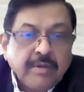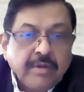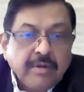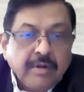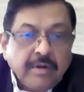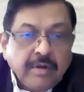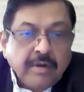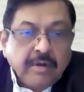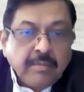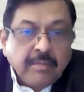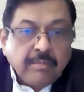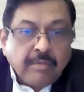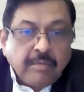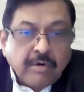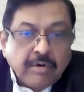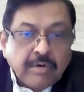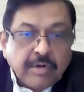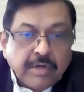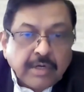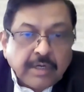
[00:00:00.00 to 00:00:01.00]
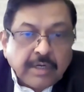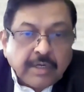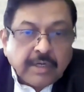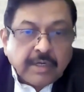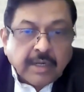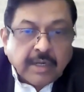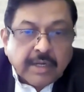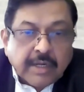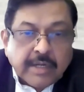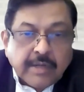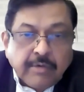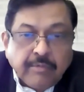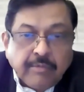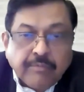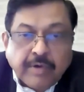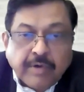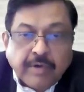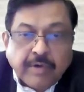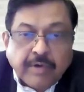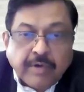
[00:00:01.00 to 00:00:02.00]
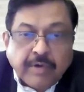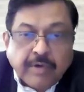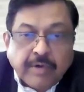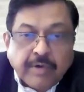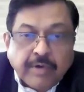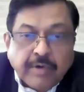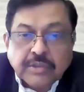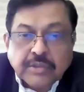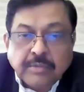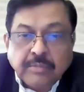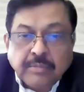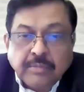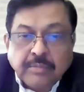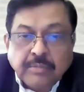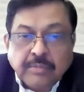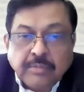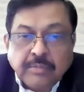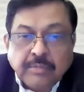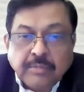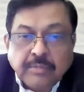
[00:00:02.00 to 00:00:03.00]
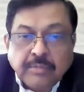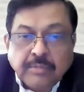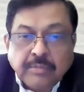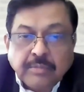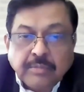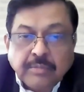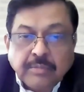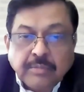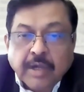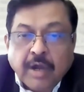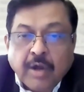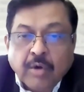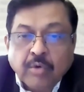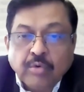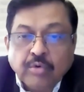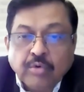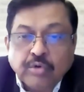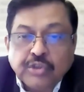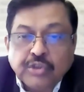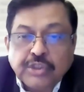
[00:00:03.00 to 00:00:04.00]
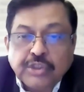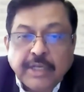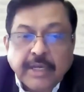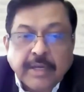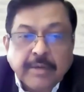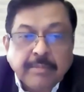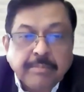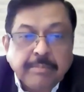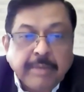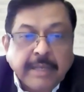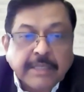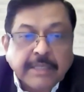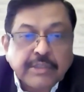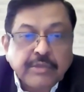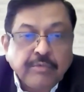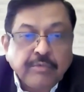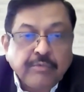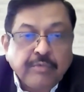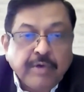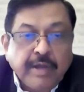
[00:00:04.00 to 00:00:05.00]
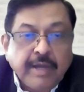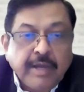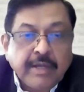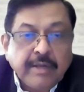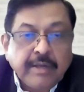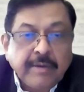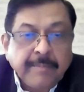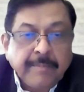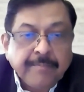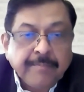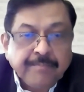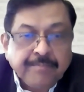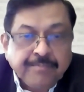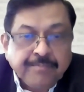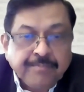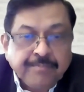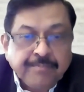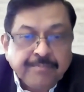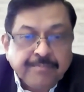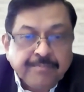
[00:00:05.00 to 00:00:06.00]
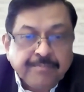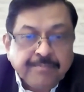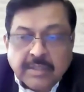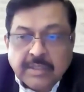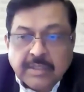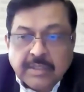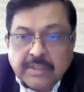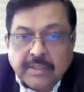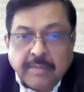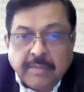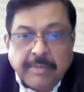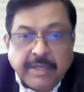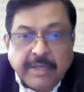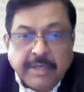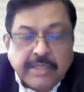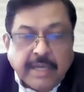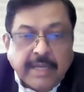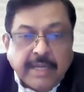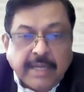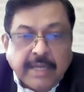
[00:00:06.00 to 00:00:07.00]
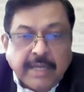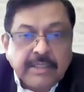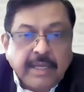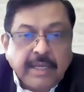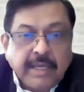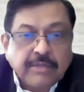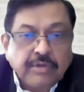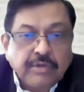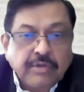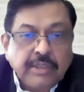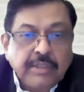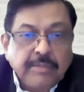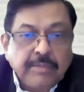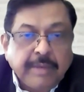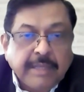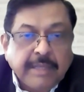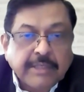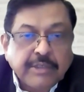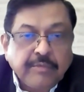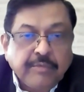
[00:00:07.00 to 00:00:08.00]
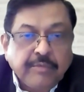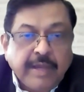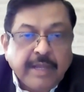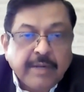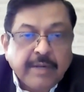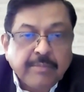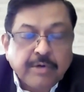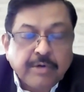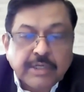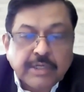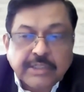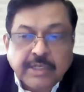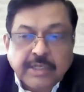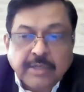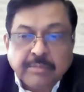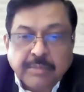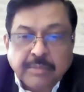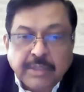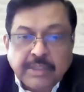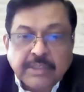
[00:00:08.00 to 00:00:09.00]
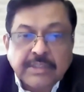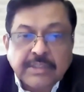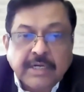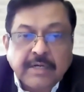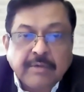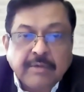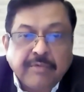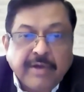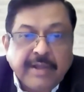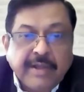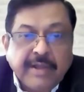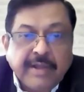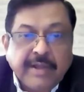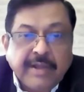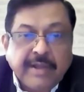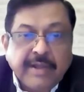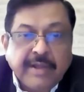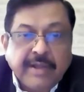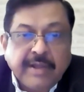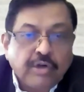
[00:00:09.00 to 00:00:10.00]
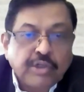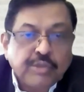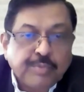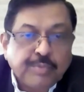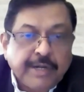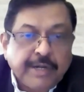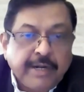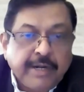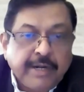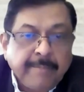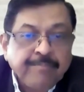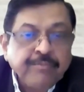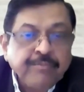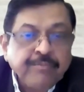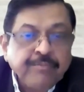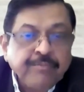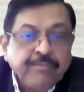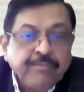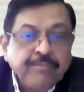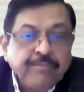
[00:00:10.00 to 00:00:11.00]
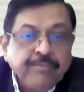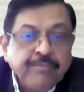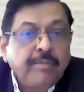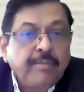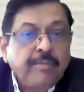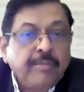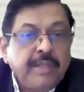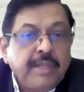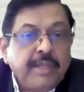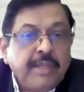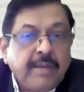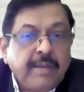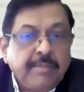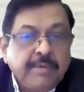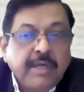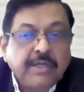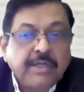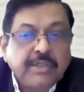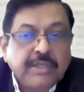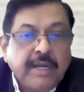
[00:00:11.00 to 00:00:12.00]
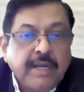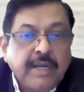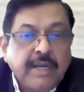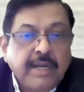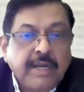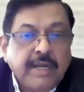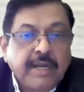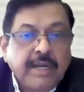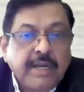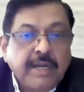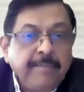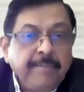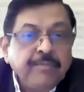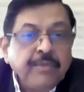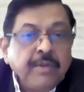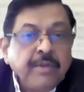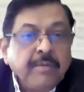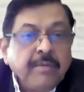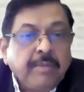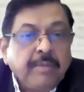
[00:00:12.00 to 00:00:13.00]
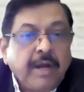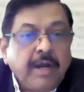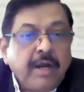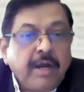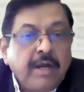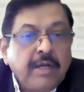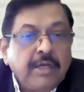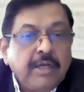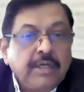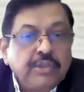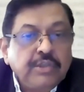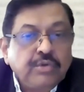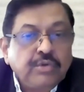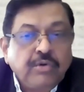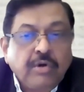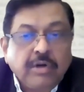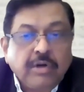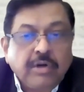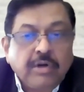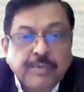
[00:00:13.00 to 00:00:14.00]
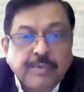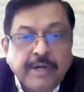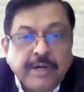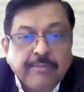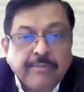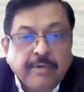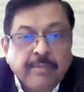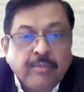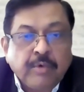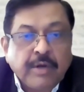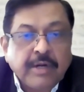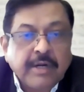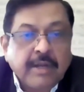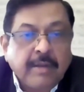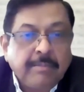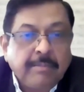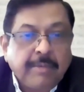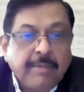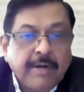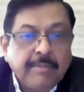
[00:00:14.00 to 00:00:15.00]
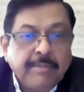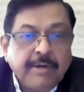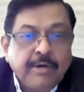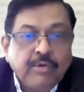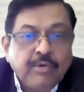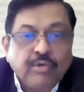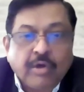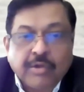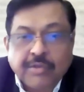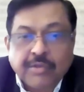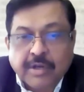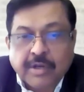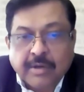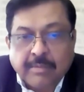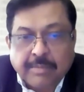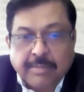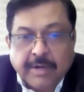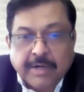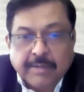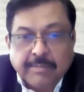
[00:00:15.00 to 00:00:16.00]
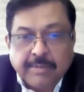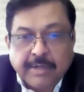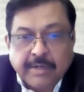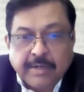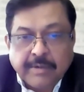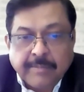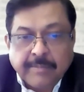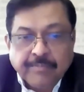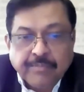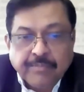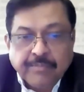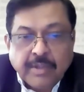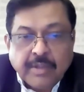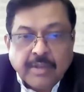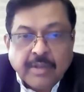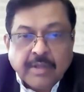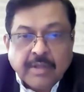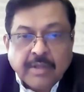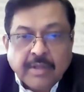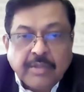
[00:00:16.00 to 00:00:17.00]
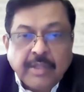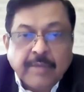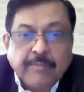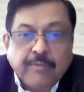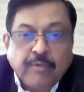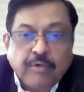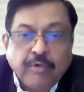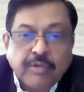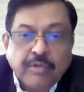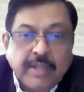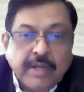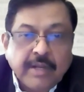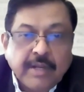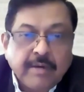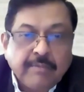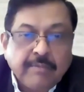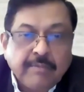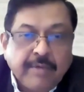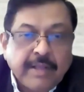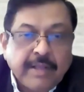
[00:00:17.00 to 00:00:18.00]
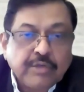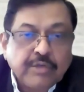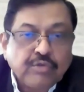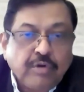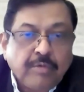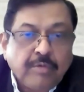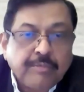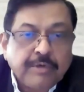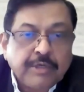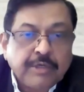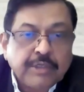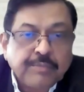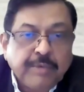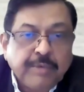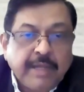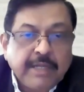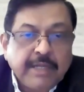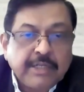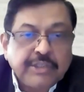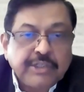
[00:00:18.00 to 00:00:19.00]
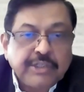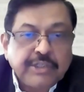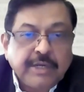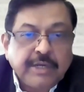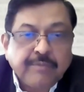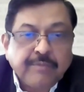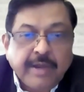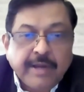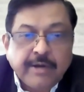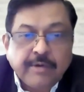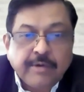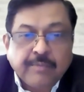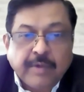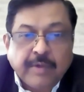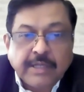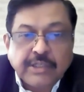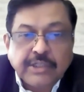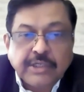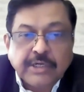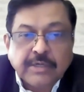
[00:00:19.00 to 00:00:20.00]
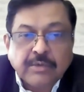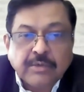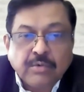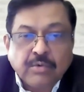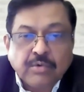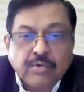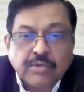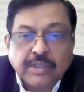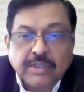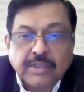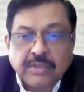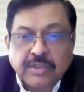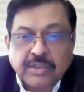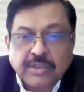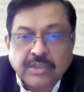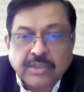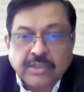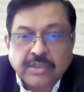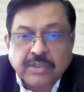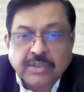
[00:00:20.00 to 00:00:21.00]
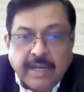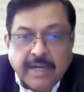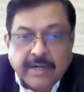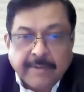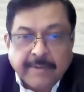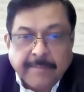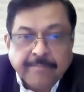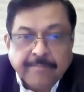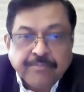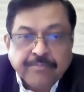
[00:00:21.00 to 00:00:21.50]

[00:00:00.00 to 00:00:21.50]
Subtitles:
Mock drill, active fire system only, but how to check passive fire? Now, this is a big challenge. Actually, the passive fire protection means that the fire should not spread from the, in a nutshell, I'm telling, it should not spread from one compartment to the other compartment. Therefore, there are fire stoppers, fire check doors, and things like that.